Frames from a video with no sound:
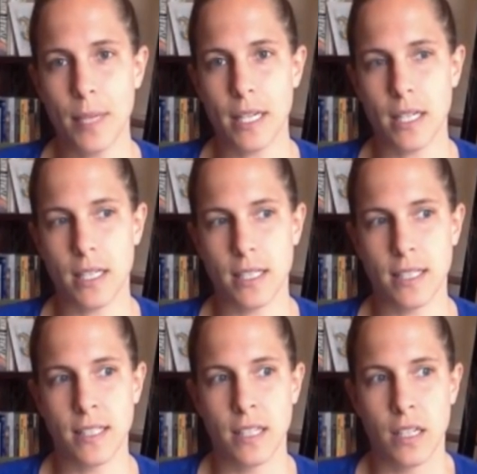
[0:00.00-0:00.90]
because
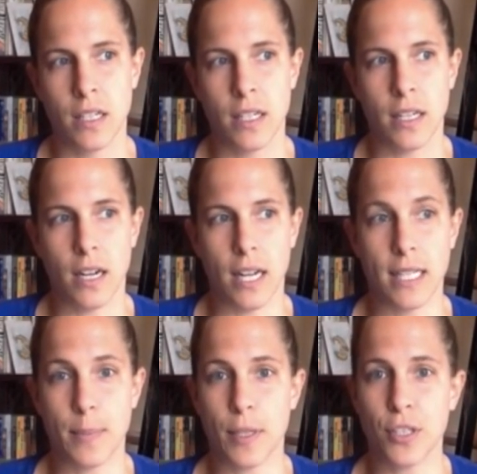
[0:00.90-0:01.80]

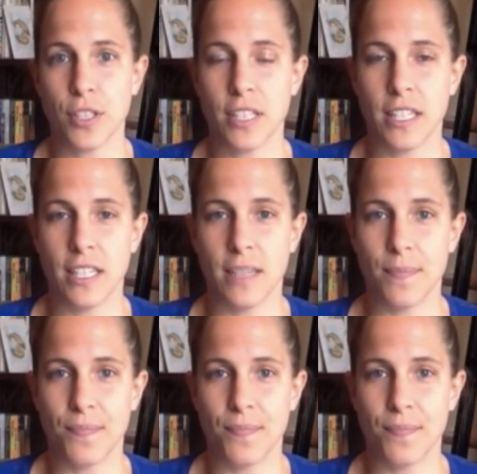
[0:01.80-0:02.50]
especially